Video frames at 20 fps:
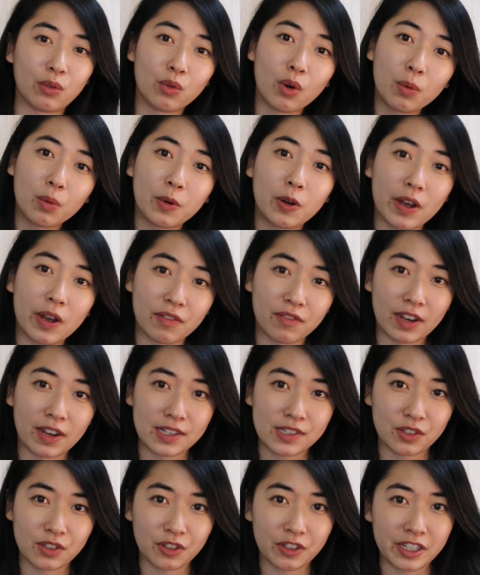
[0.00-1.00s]

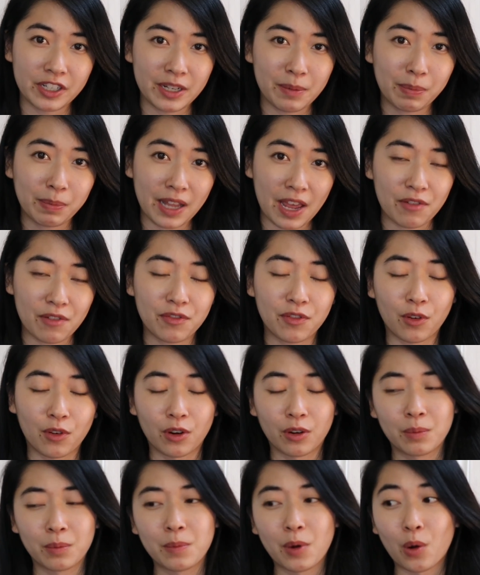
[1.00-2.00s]
robo-advisory
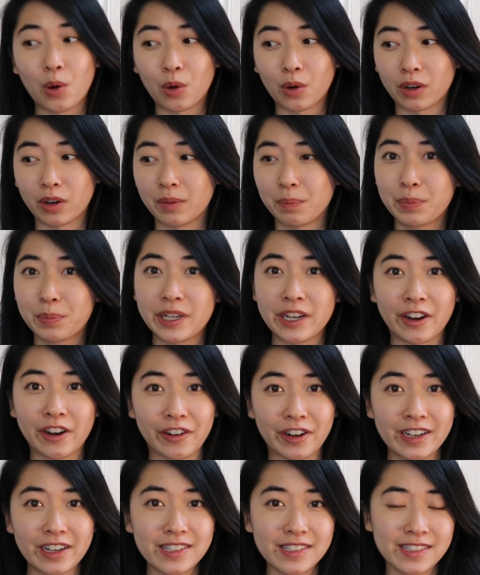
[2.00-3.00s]
platform or
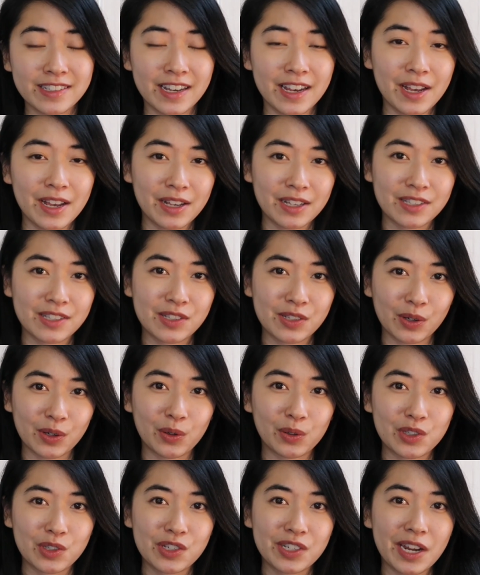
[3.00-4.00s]
PRS.
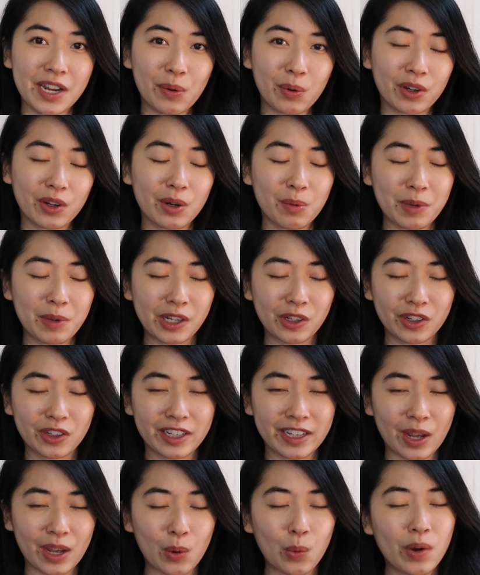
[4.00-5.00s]
So today we're going to be
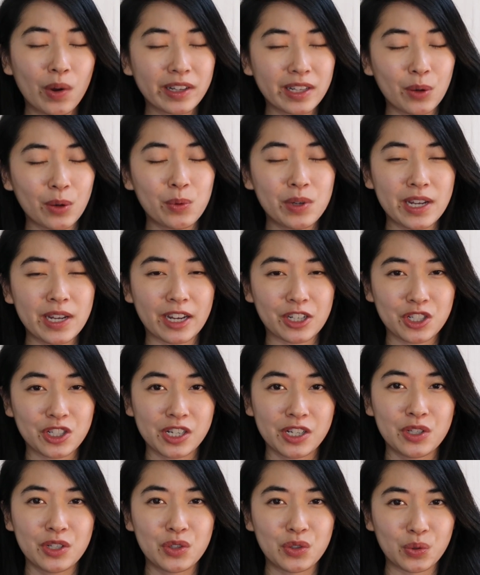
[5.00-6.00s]
looking at what can we
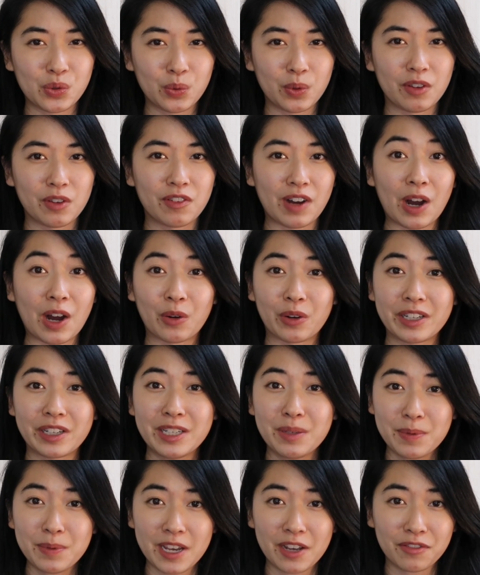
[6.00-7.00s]
actually do with our
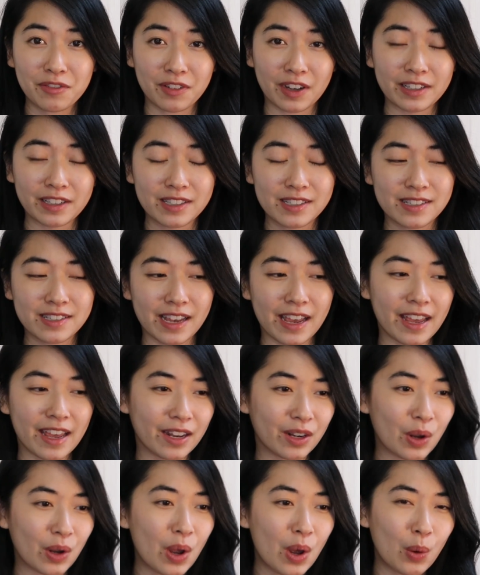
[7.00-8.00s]
EPF funds
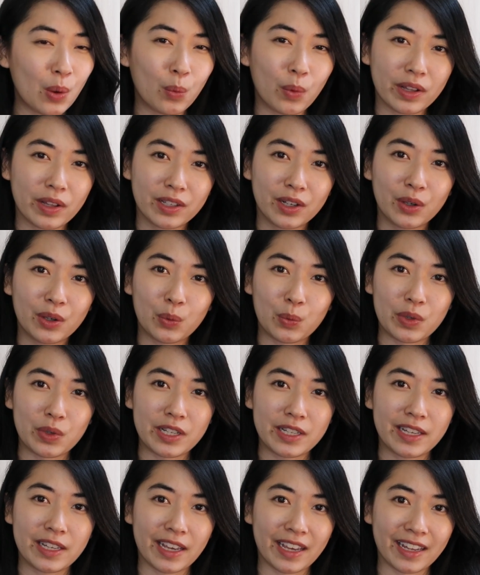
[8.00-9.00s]
and whether
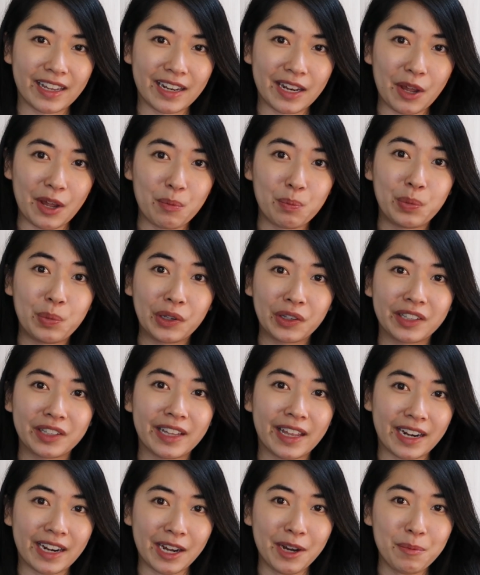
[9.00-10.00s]
we can build
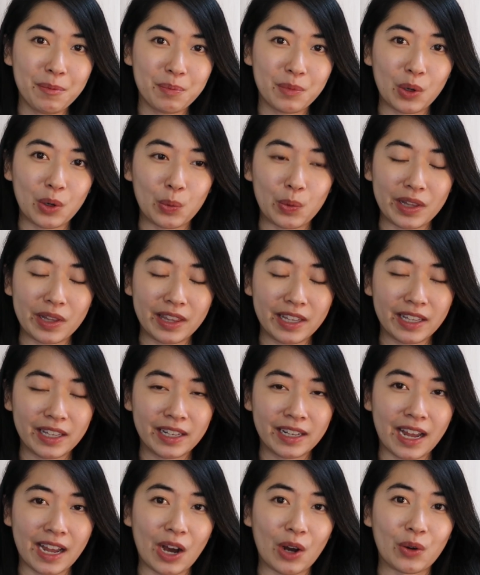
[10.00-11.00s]
that up
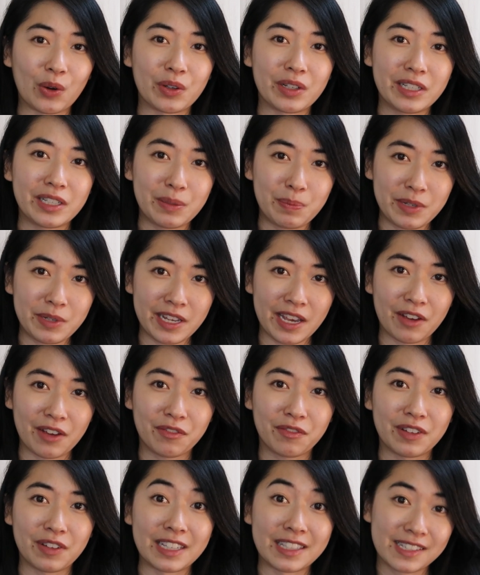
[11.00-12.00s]
within our EPF
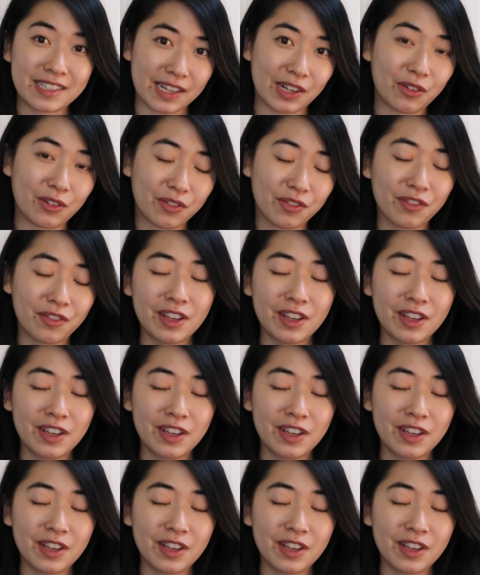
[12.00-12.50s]
itself.